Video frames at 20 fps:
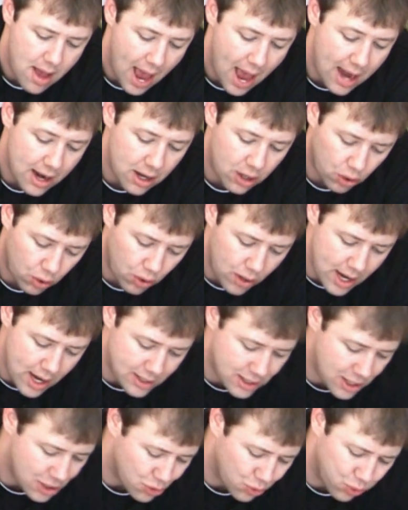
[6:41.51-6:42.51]
and it
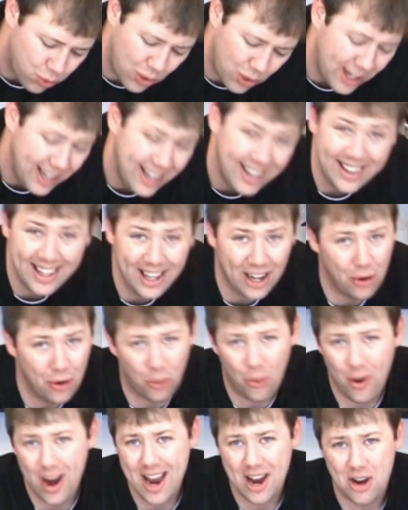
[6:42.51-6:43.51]
creates this really
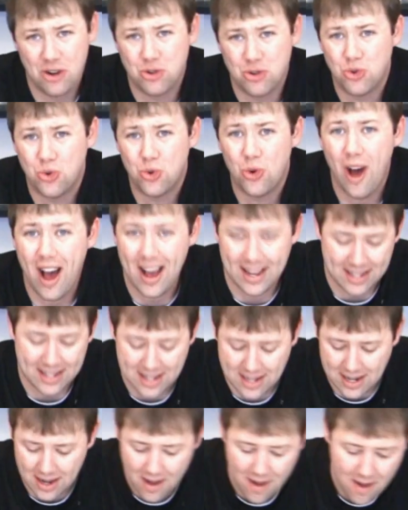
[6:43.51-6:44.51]
great crust